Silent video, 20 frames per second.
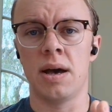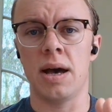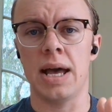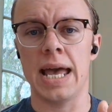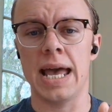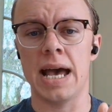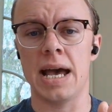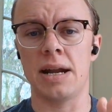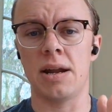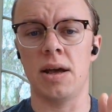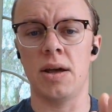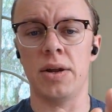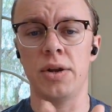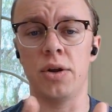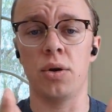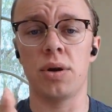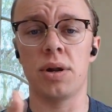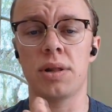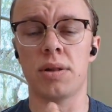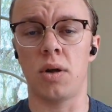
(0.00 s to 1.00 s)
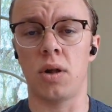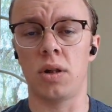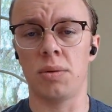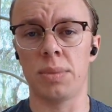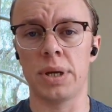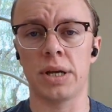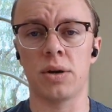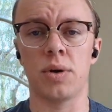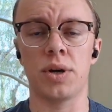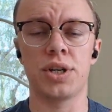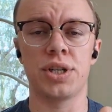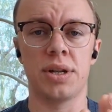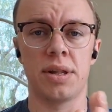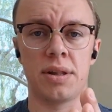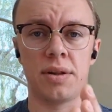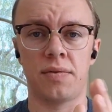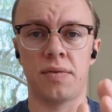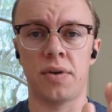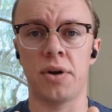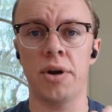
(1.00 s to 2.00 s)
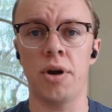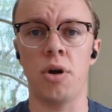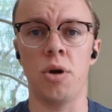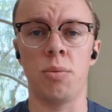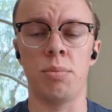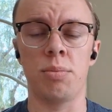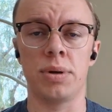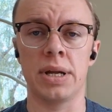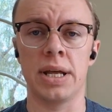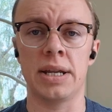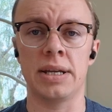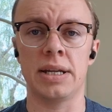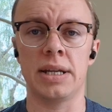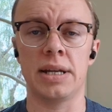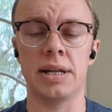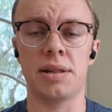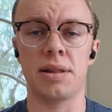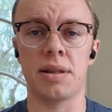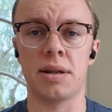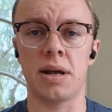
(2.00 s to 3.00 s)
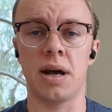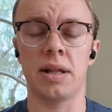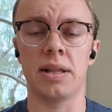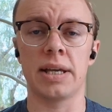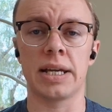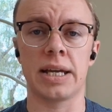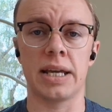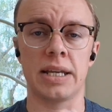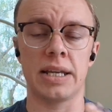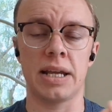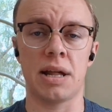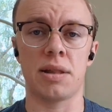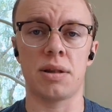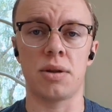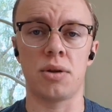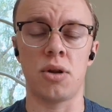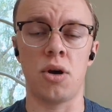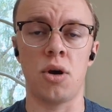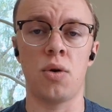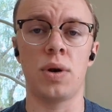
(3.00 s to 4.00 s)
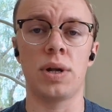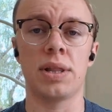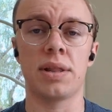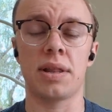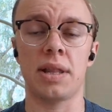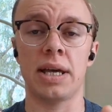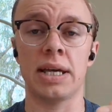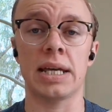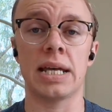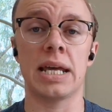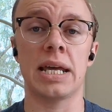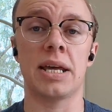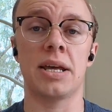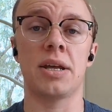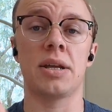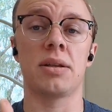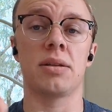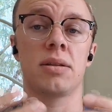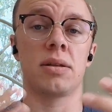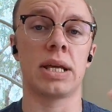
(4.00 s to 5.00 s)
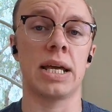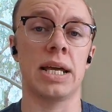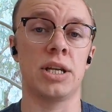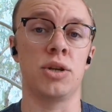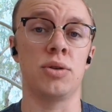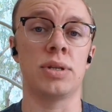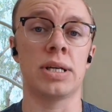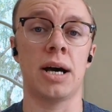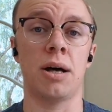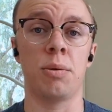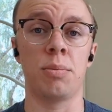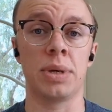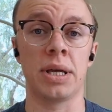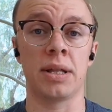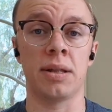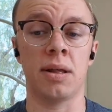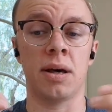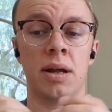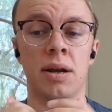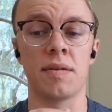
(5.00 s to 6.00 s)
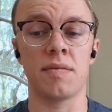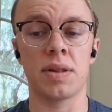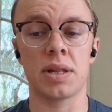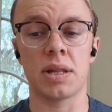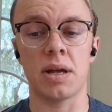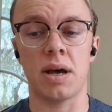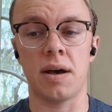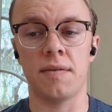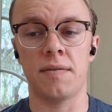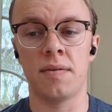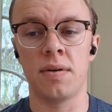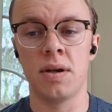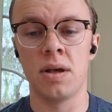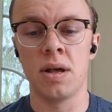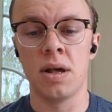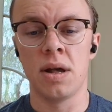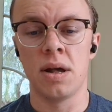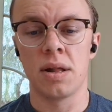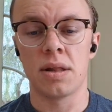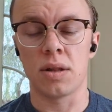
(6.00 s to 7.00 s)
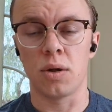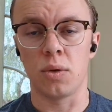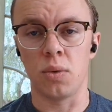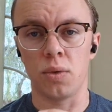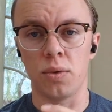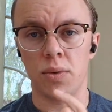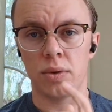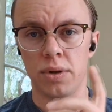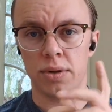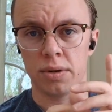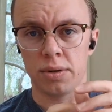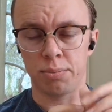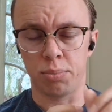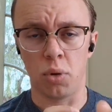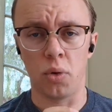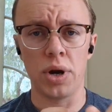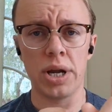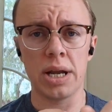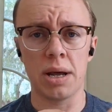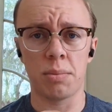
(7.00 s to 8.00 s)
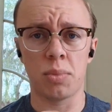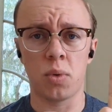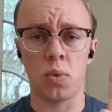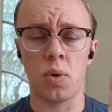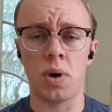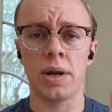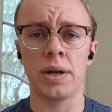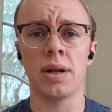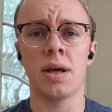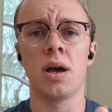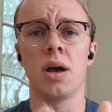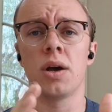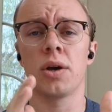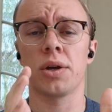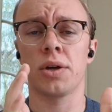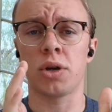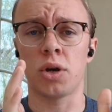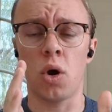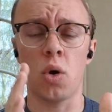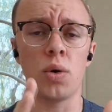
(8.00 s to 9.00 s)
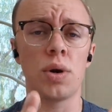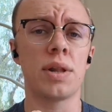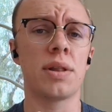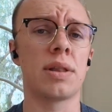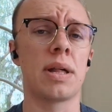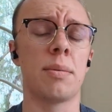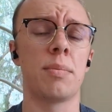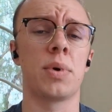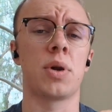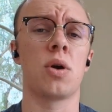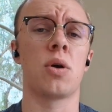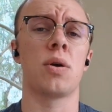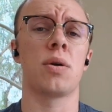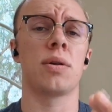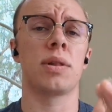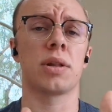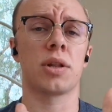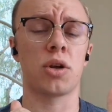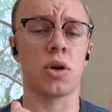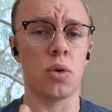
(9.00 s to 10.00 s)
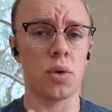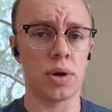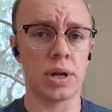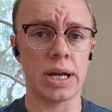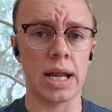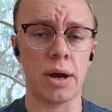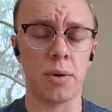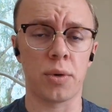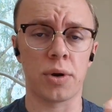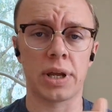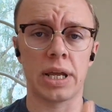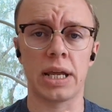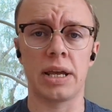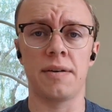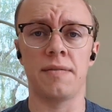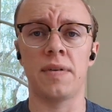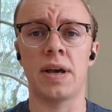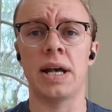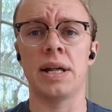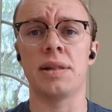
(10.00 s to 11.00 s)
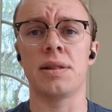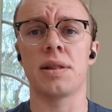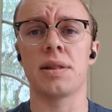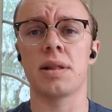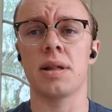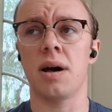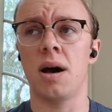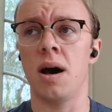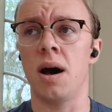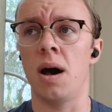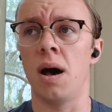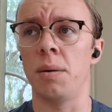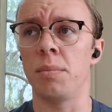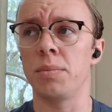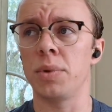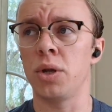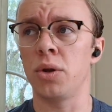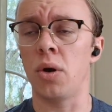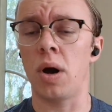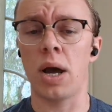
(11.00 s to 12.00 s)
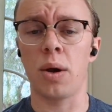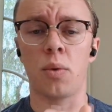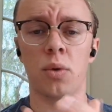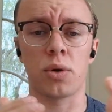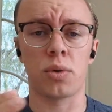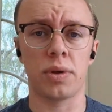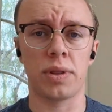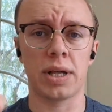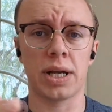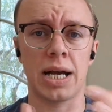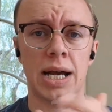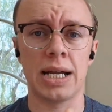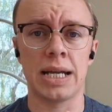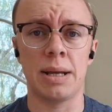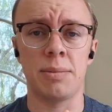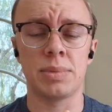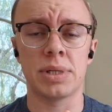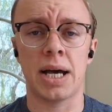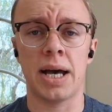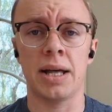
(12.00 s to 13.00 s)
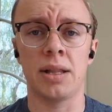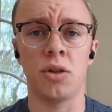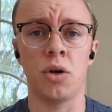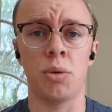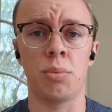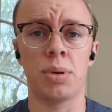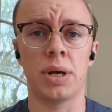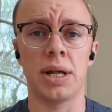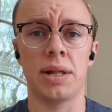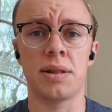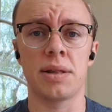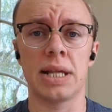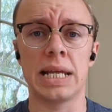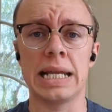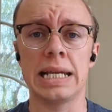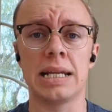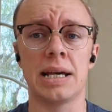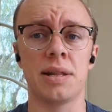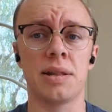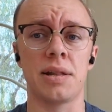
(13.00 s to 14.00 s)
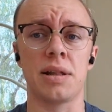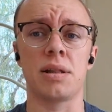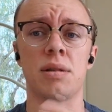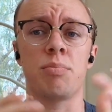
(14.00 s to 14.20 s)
And, and notice all of my questions are very open ended. It's not like a yes or no. It's like, can you tell me a lot of stuff? So point number one go to seminars go to networking events um, you know i work with a guy named Tai Lopez he does these